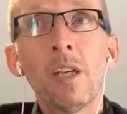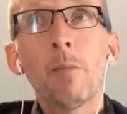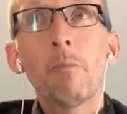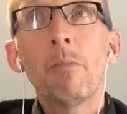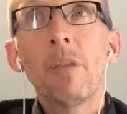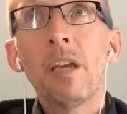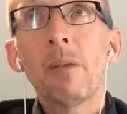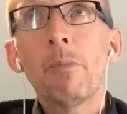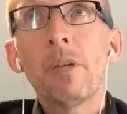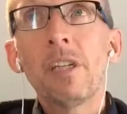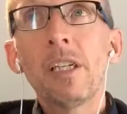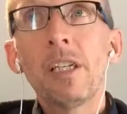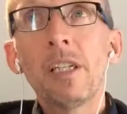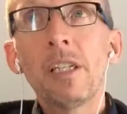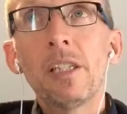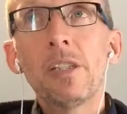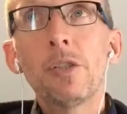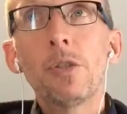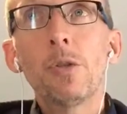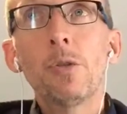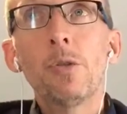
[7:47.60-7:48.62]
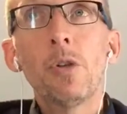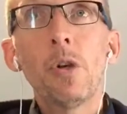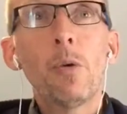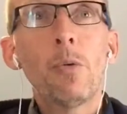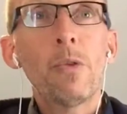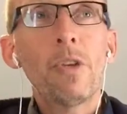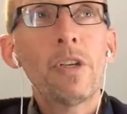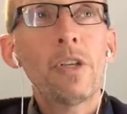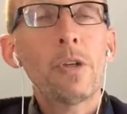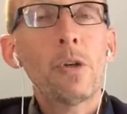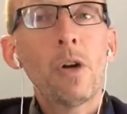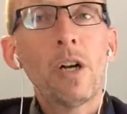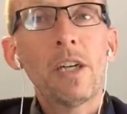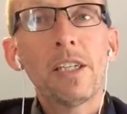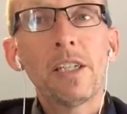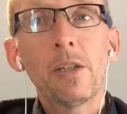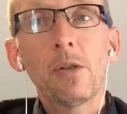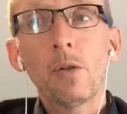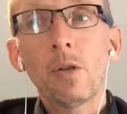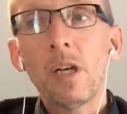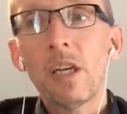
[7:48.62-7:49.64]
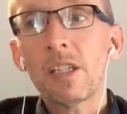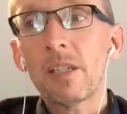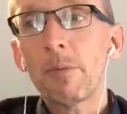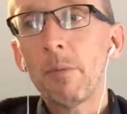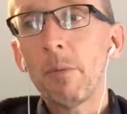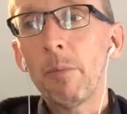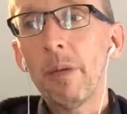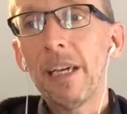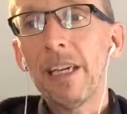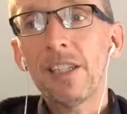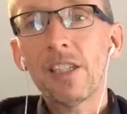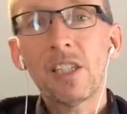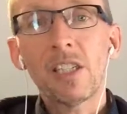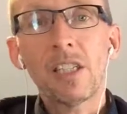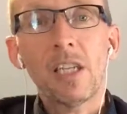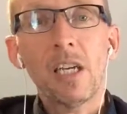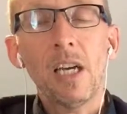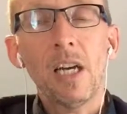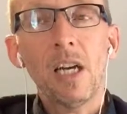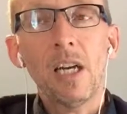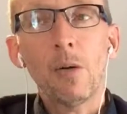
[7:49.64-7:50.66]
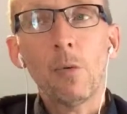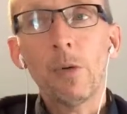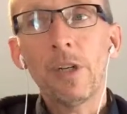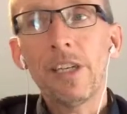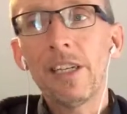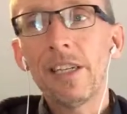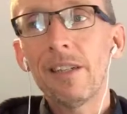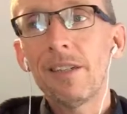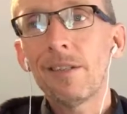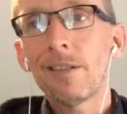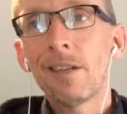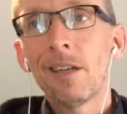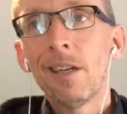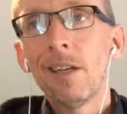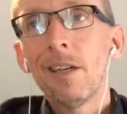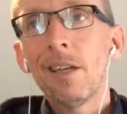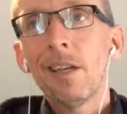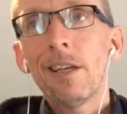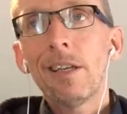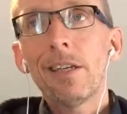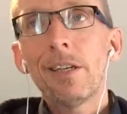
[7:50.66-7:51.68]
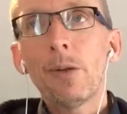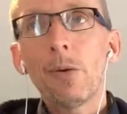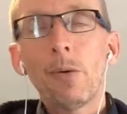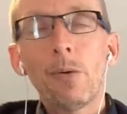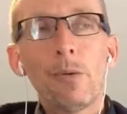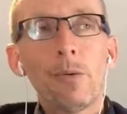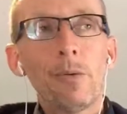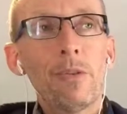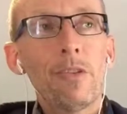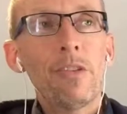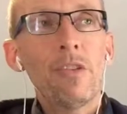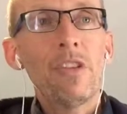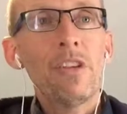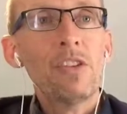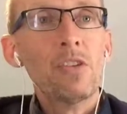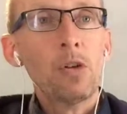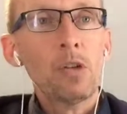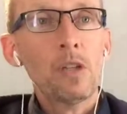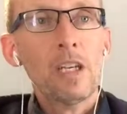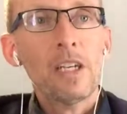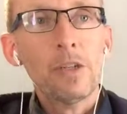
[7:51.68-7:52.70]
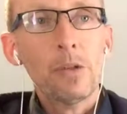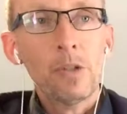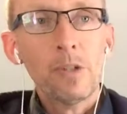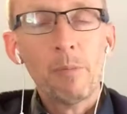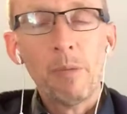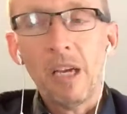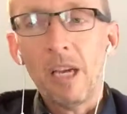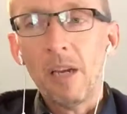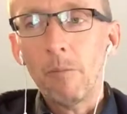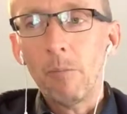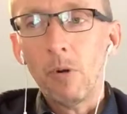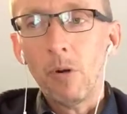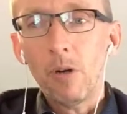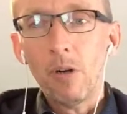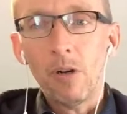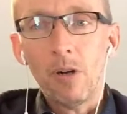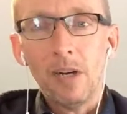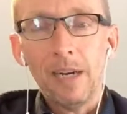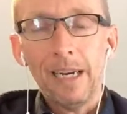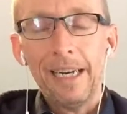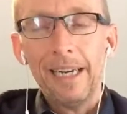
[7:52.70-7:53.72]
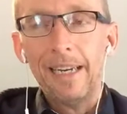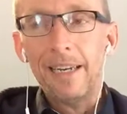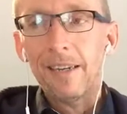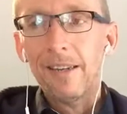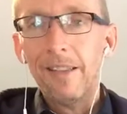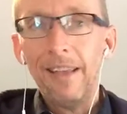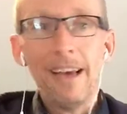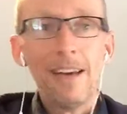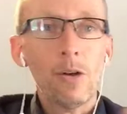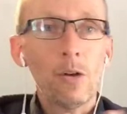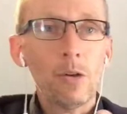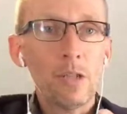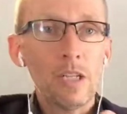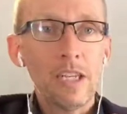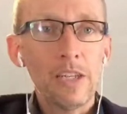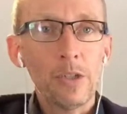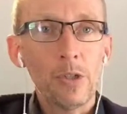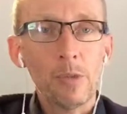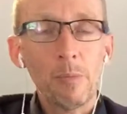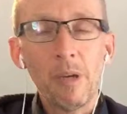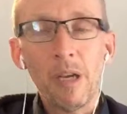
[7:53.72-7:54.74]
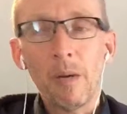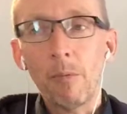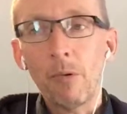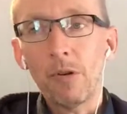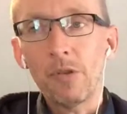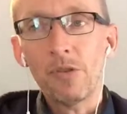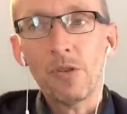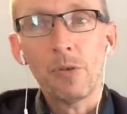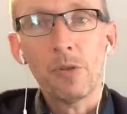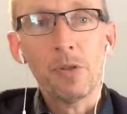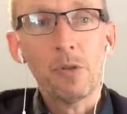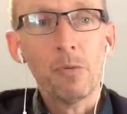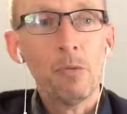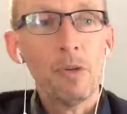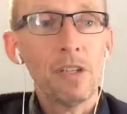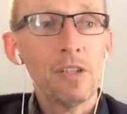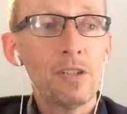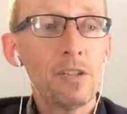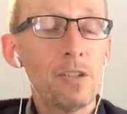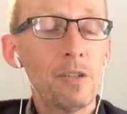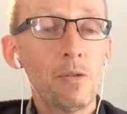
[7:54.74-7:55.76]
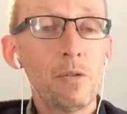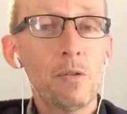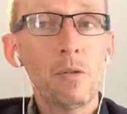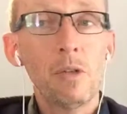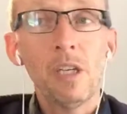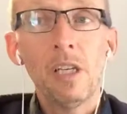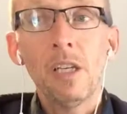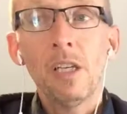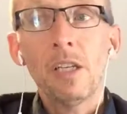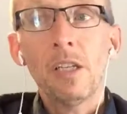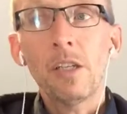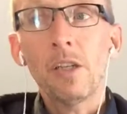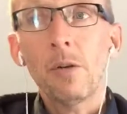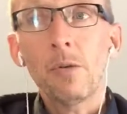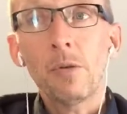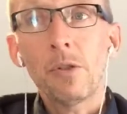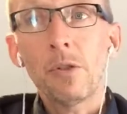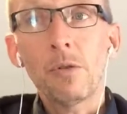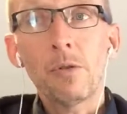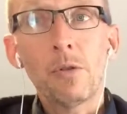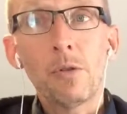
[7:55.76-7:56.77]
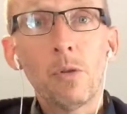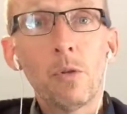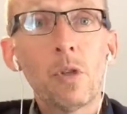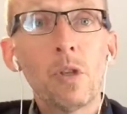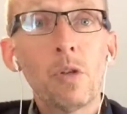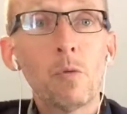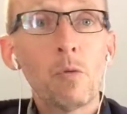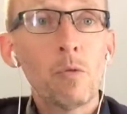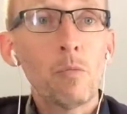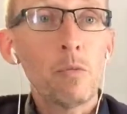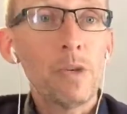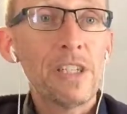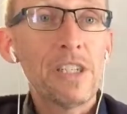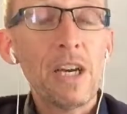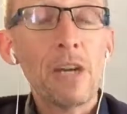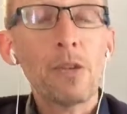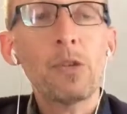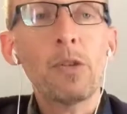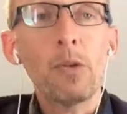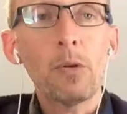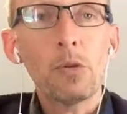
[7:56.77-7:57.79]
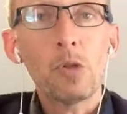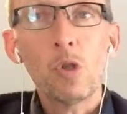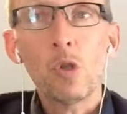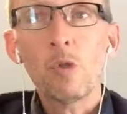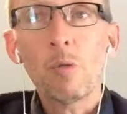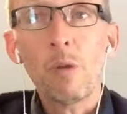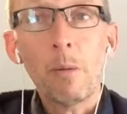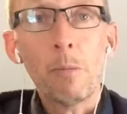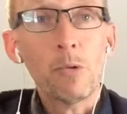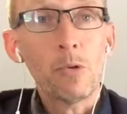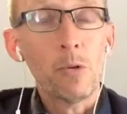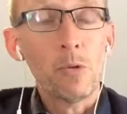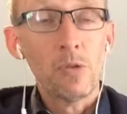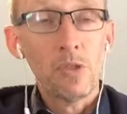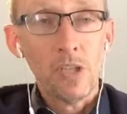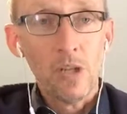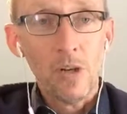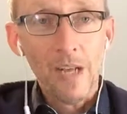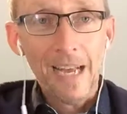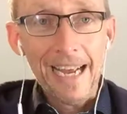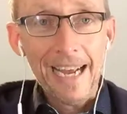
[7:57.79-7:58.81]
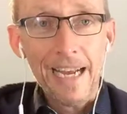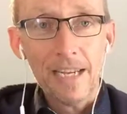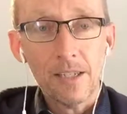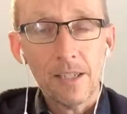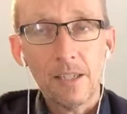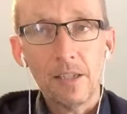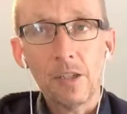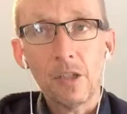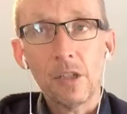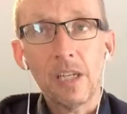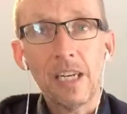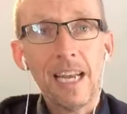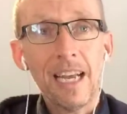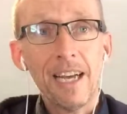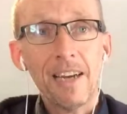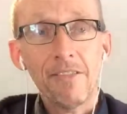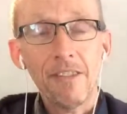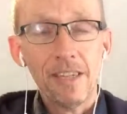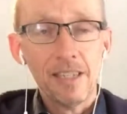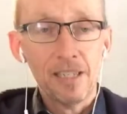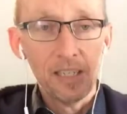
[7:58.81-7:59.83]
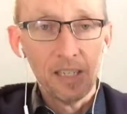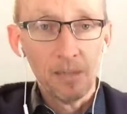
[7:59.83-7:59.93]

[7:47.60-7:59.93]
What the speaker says: maybe that your ideal customer base reads this online newspaper and that online newspaper, and so you want to you can reach out to those newspapers who sell ads, and you can have that